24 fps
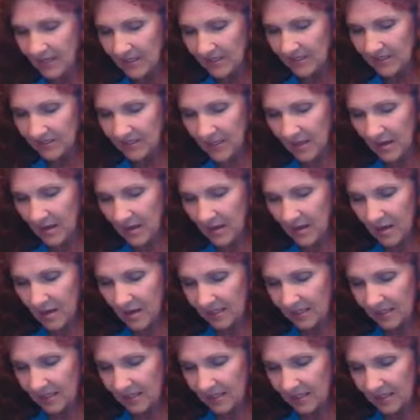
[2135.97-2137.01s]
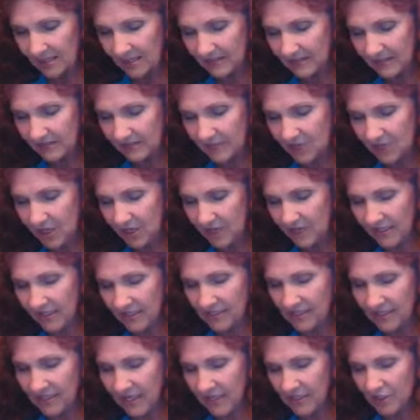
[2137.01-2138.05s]
Some blood studies have shown that
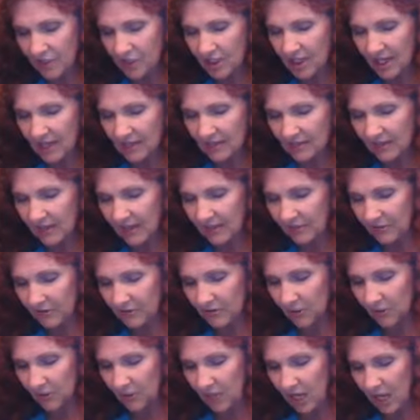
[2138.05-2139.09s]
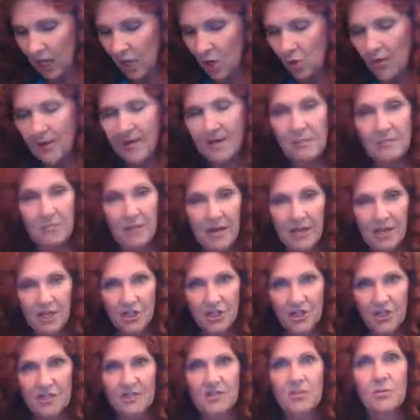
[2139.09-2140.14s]
DHEA levels are low in
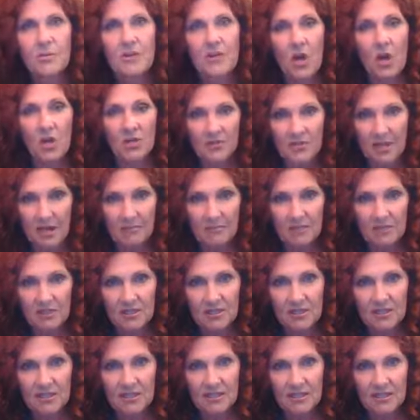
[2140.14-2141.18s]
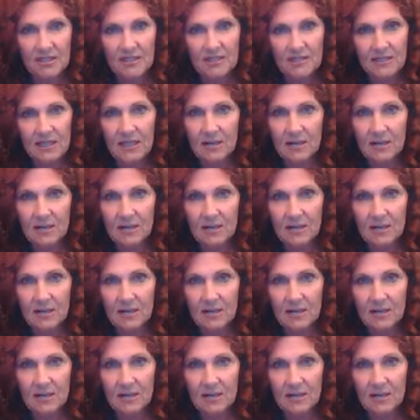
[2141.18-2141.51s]
patients with Alzheimer's disease.